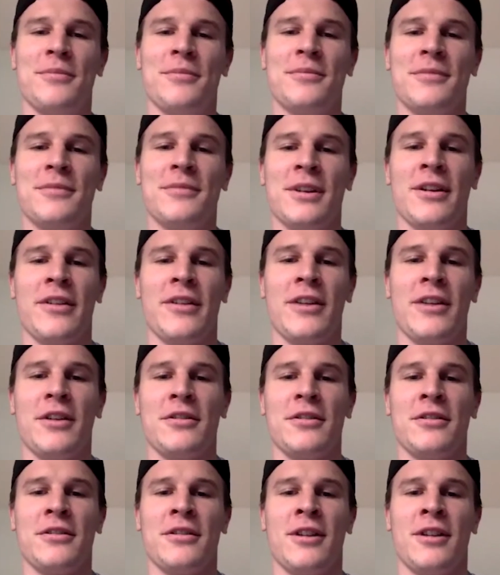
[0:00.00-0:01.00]
you know, that
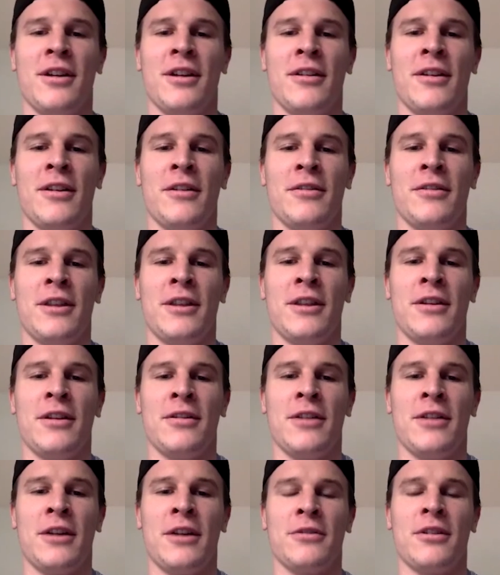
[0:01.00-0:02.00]

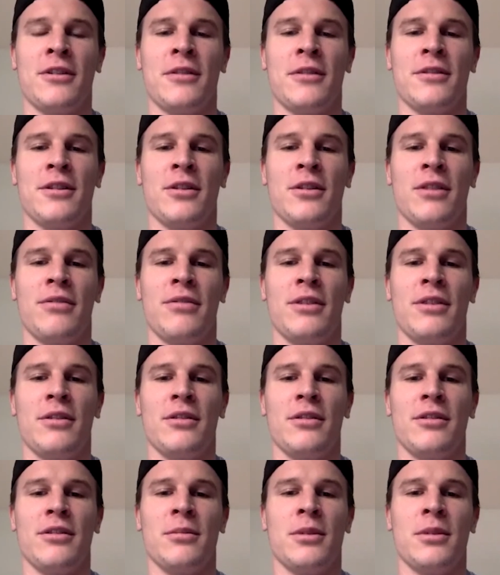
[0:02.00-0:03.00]
was obviously a great
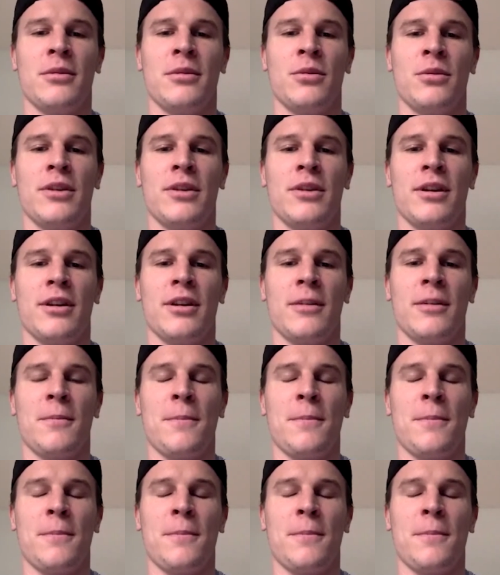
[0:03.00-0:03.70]
feeling to be able to win that game.